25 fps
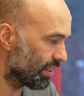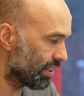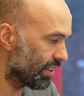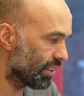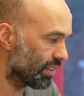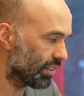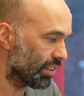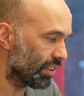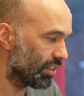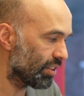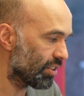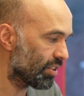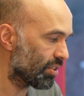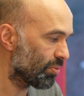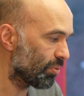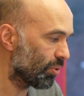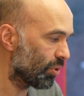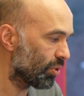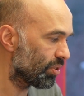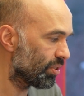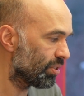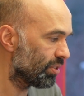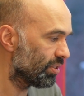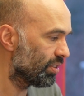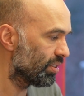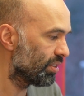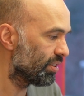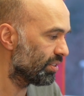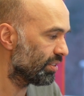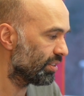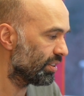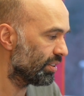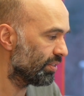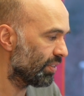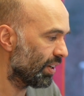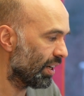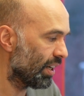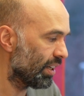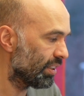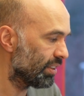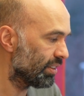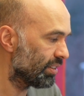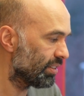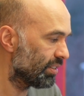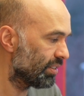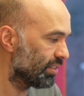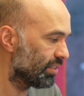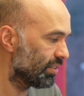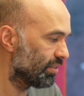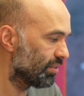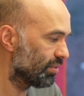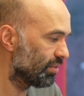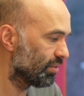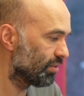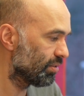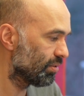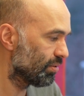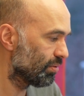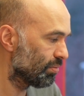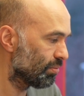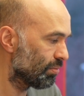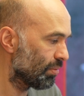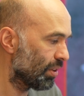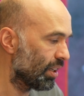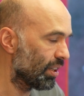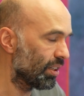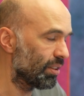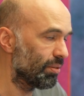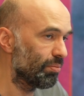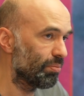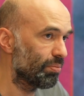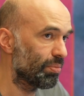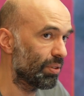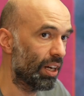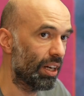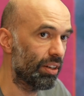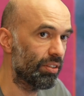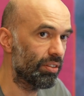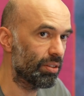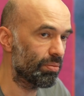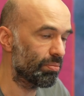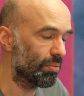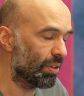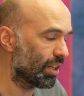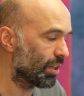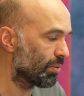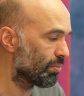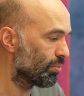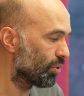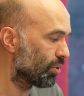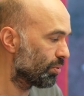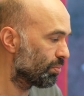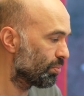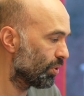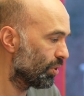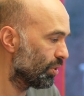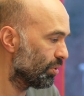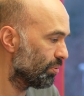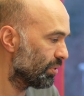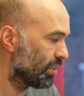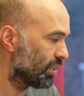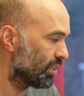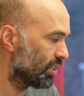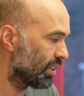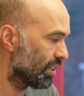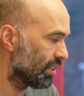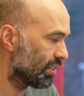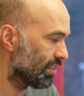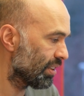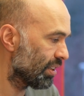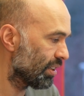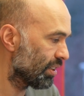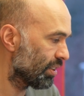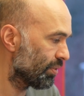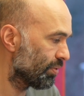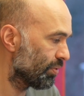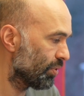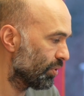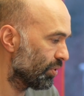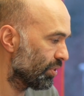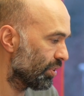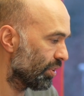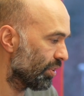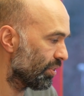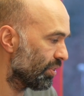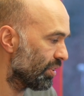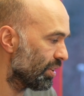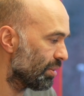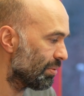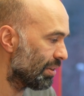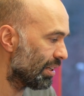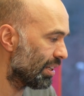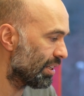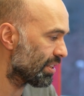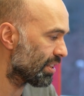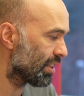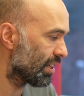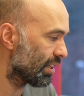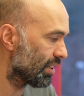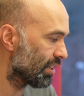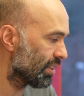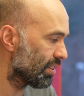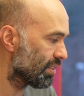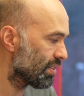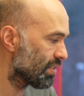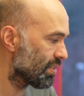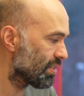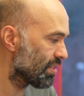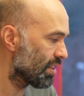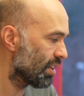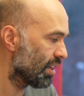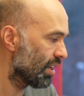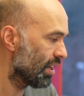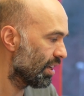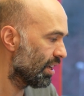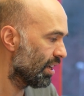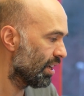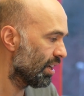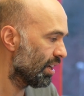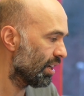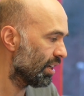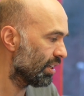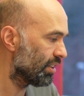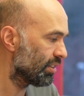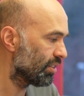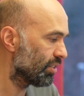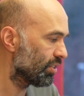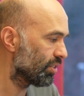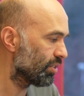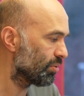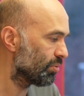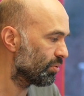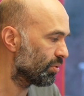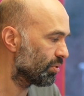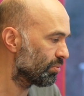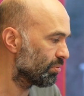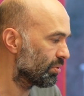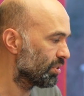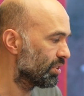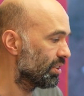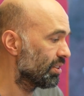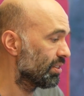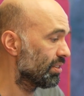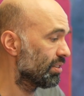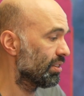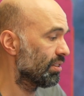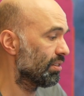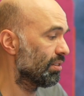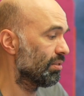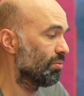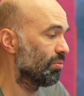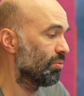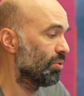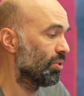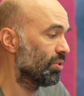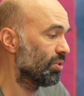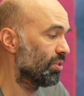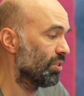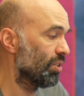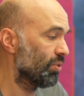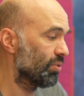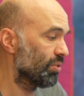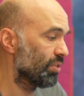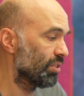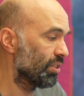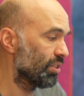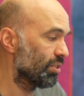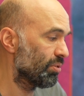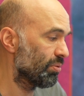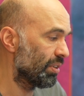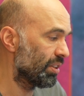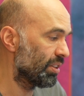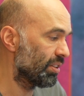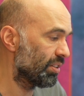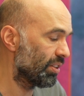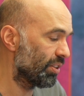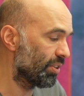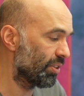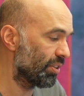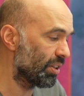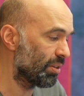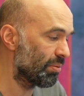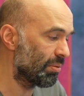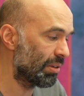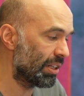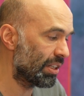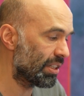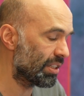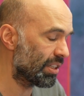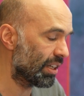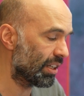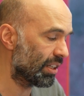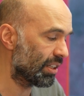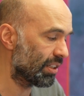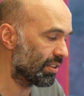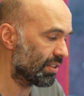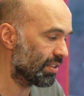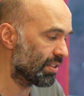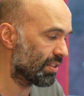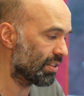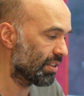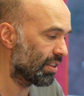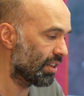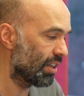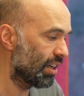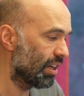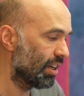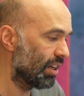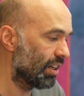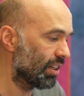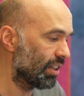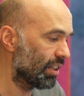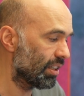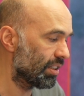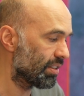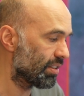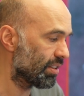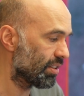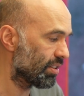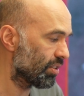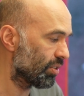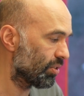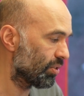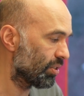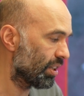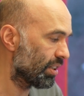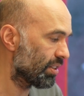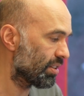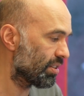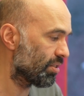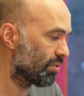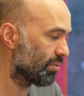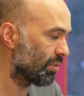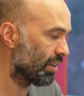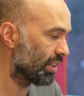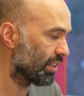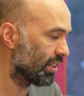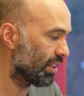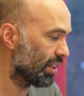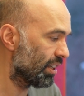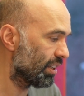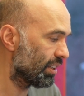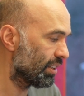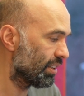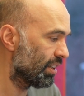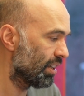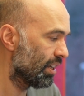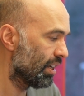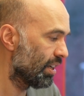there is one device, my private MacBook Pro, which has like 43 milliseconds, and another one which has 123 milliseconds latency, so that's quite high.